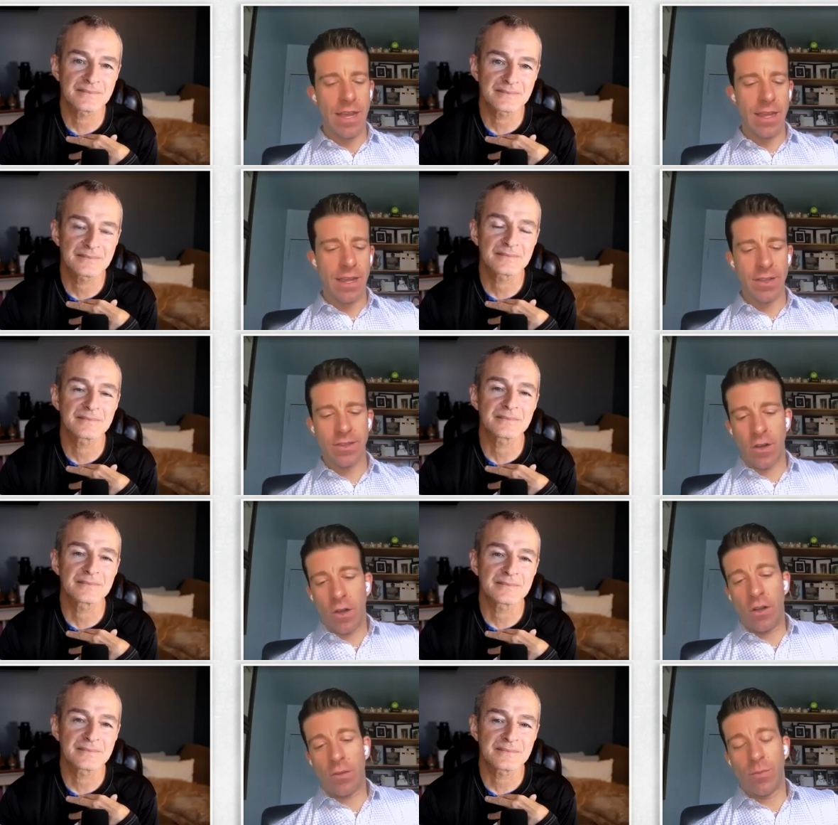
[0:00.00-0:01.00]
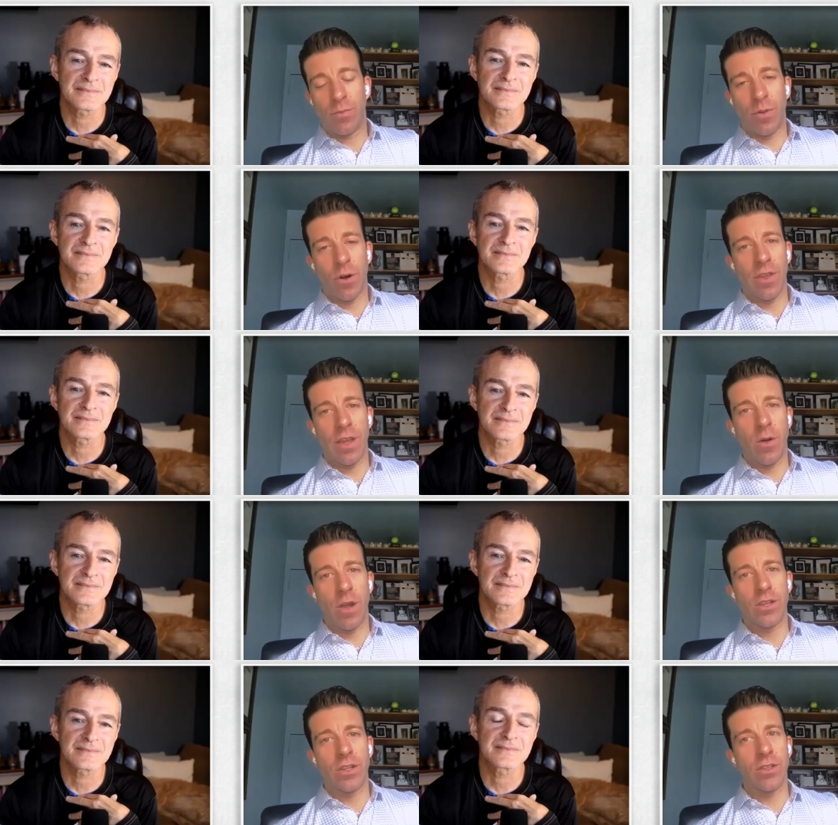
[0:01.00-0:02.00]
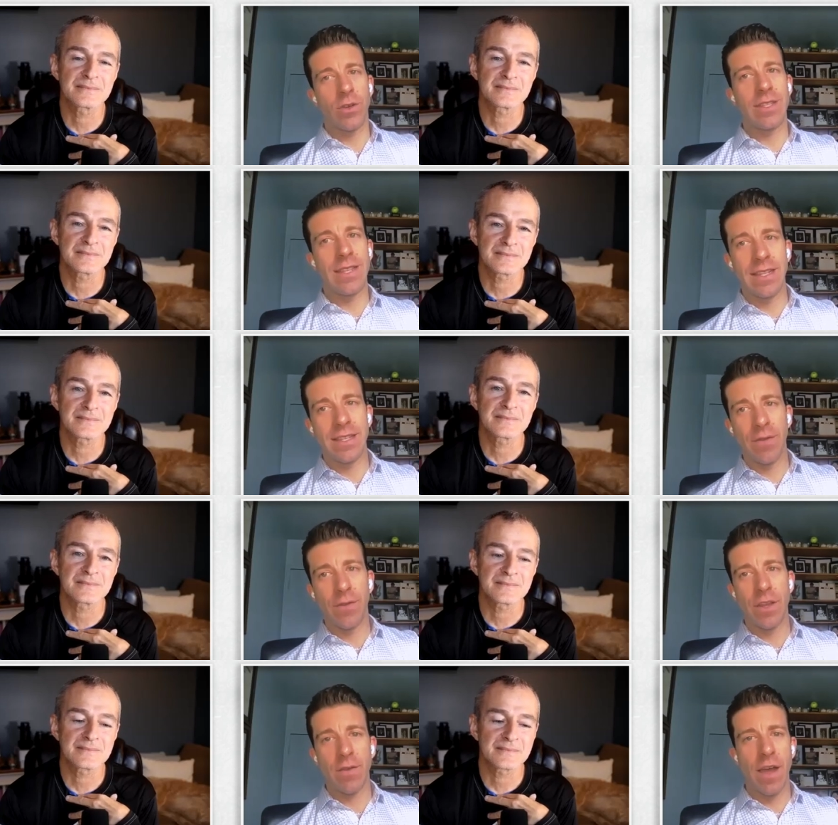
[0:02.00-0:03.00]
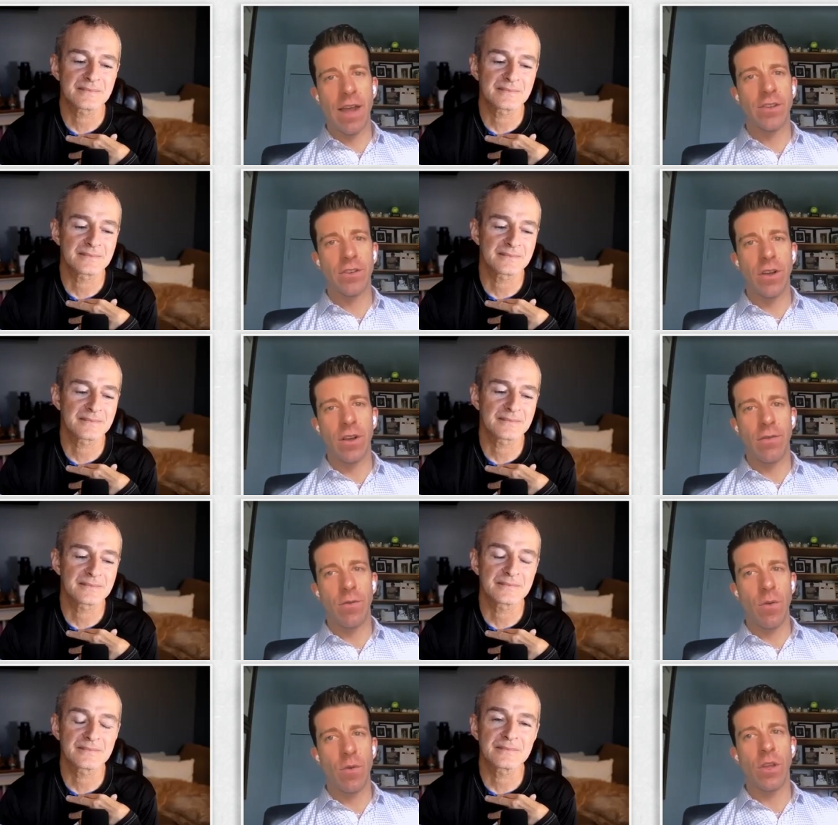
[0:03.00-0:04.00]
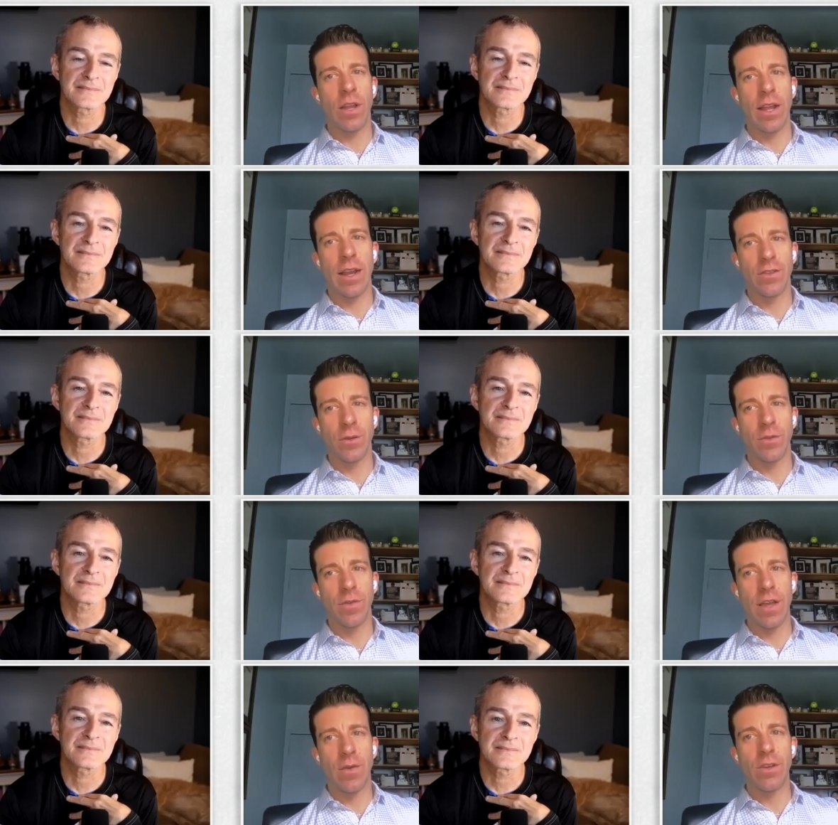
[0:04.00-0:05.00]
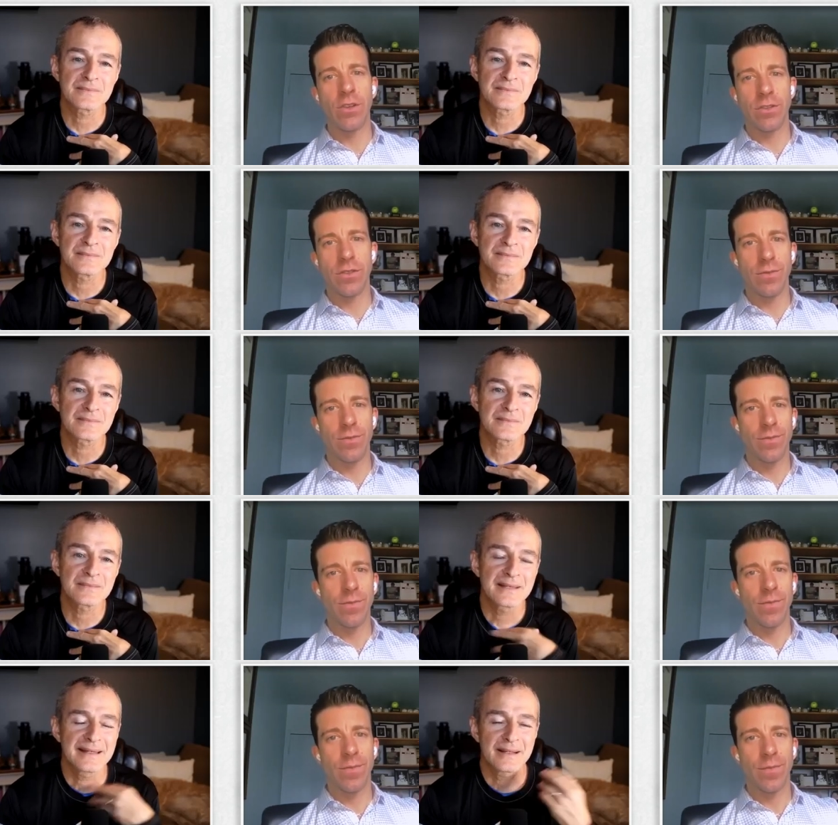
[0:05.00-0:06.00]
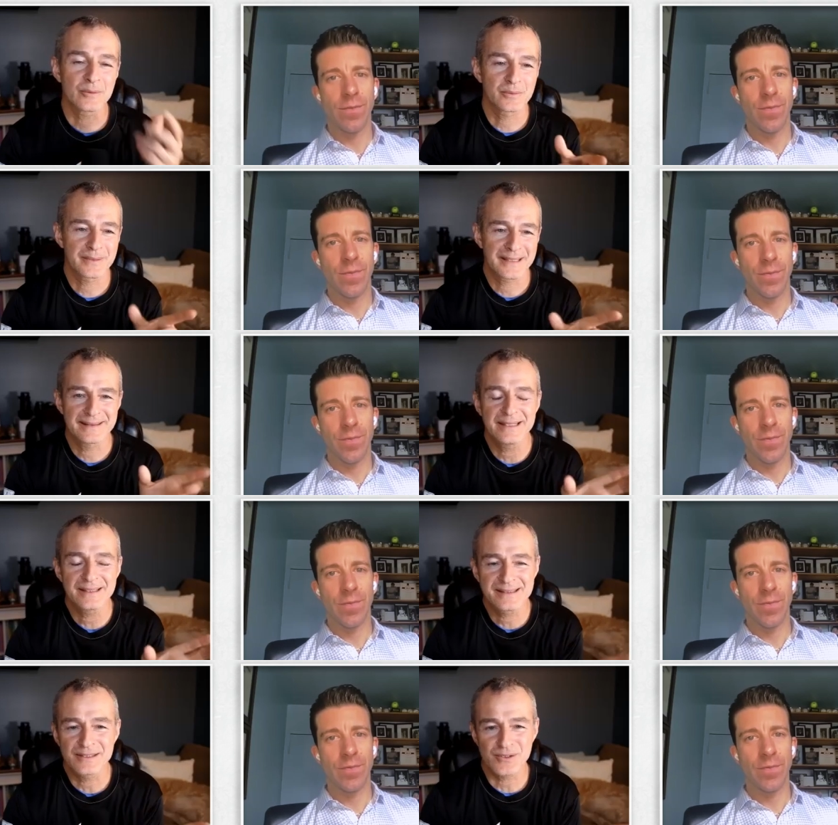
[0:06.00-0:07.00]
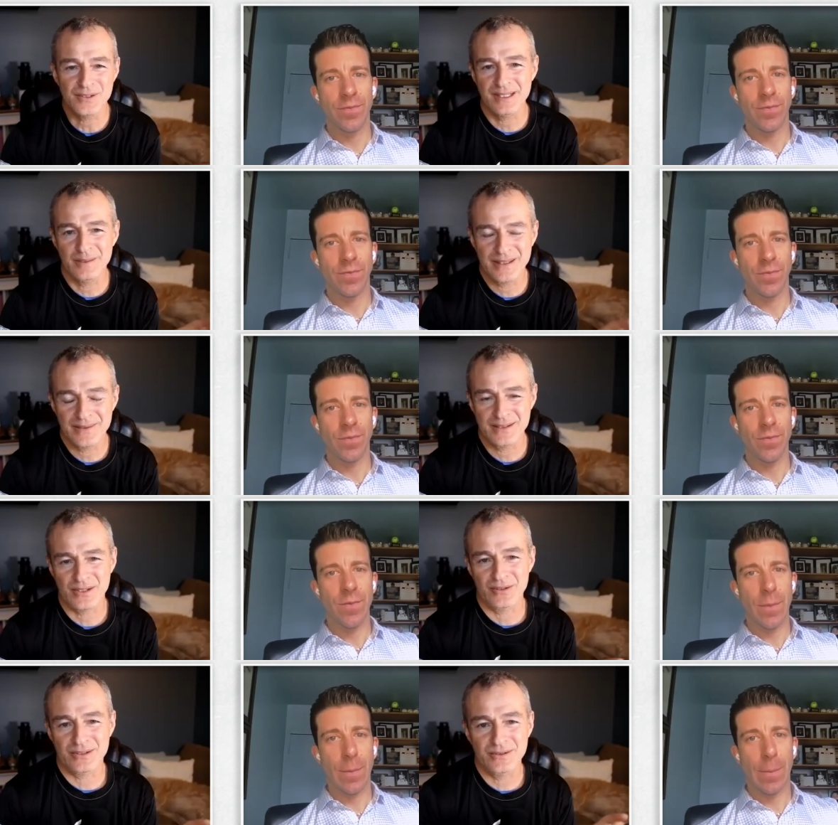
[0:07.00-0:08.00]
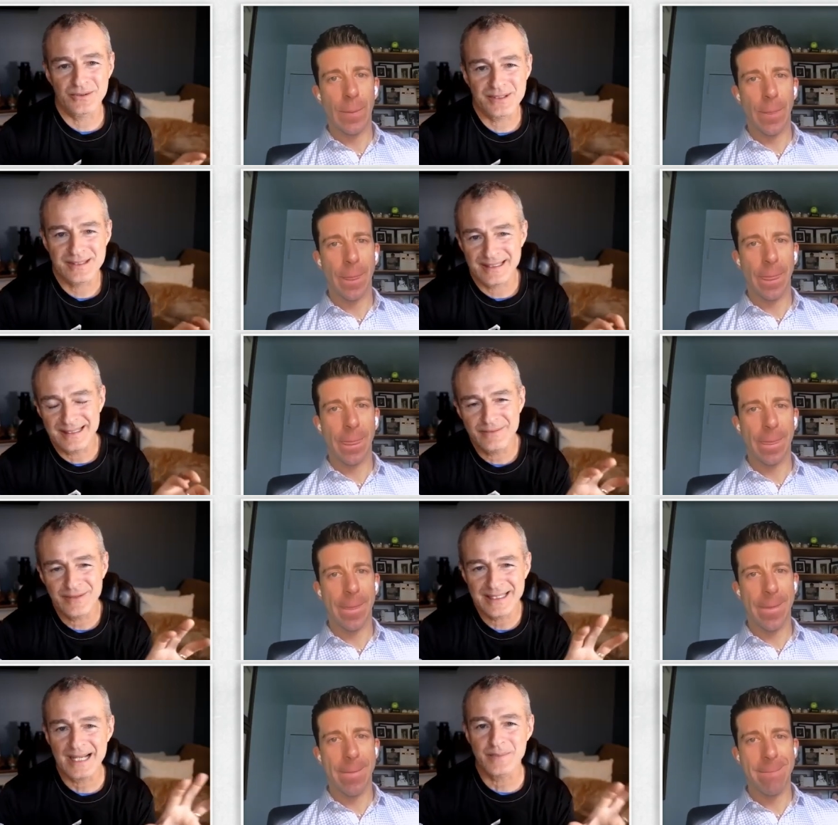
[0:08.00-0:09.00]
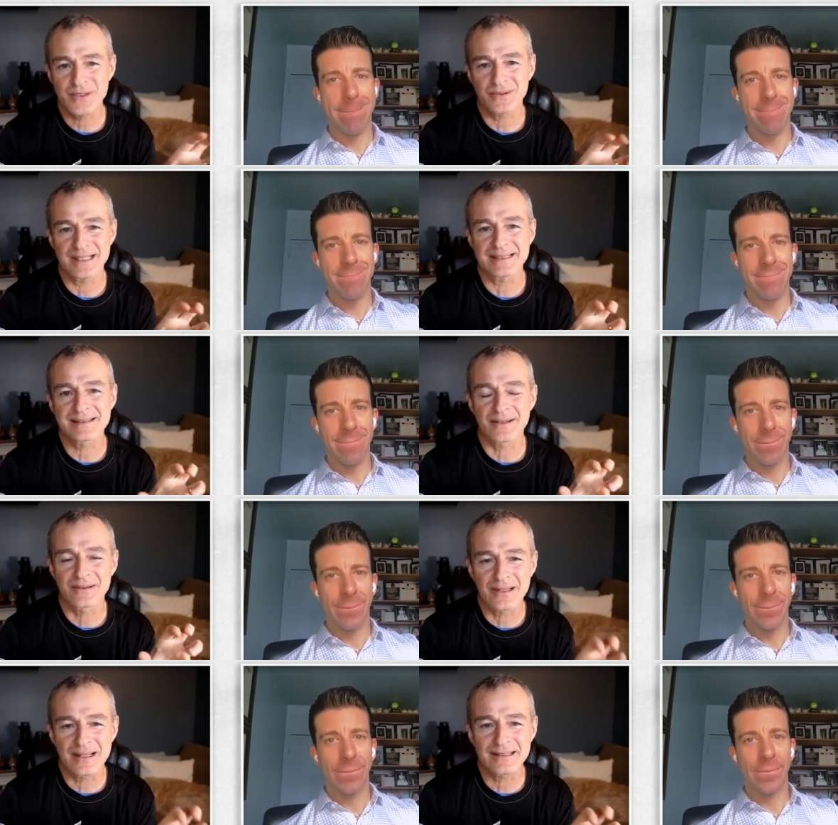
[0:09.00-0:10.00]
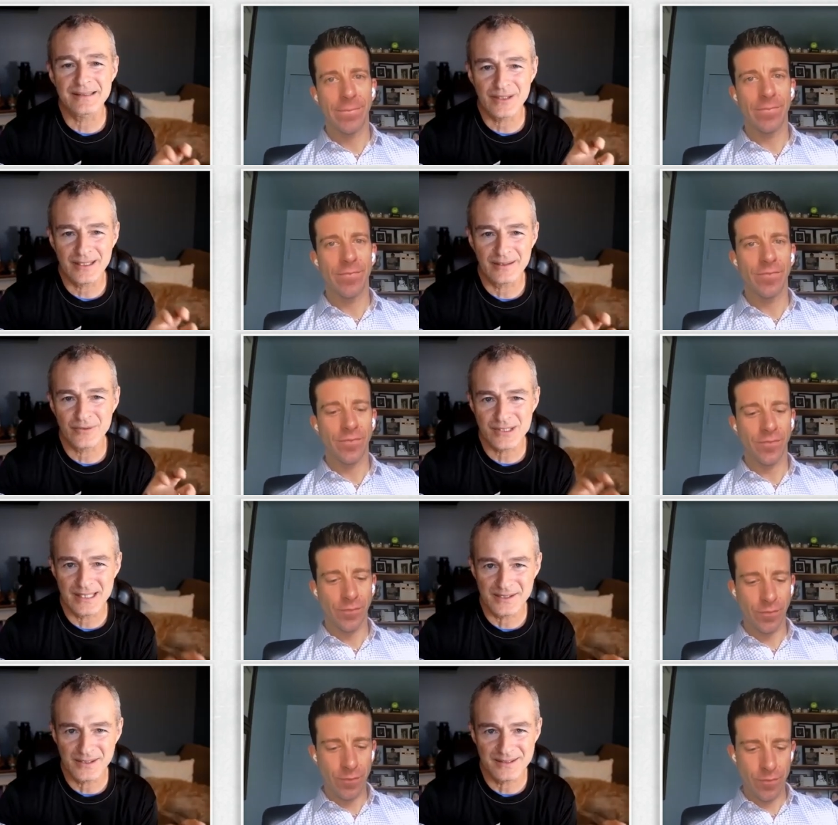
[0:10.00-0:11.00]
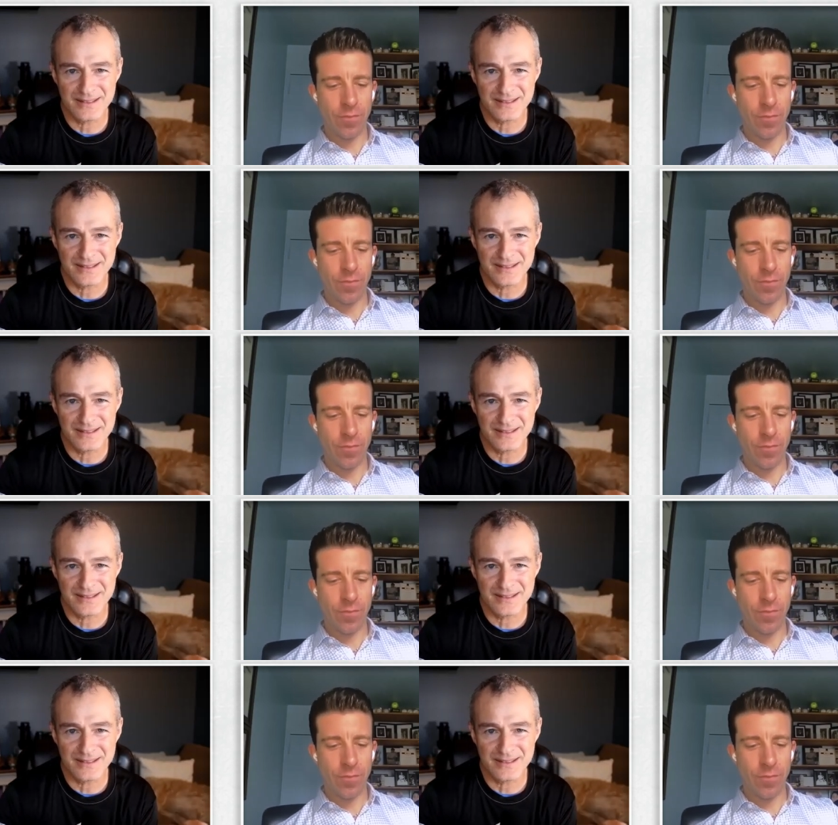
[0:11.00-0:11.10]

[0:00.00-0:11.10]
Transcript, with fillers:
Speaker 1: It, it's all part of the equation. So it's it's definitely a factor of what we're looking at in terms of valuations.
Speaker 2: Now, what I think is interesting about this article is it kind of encapsulates a lot of the conversations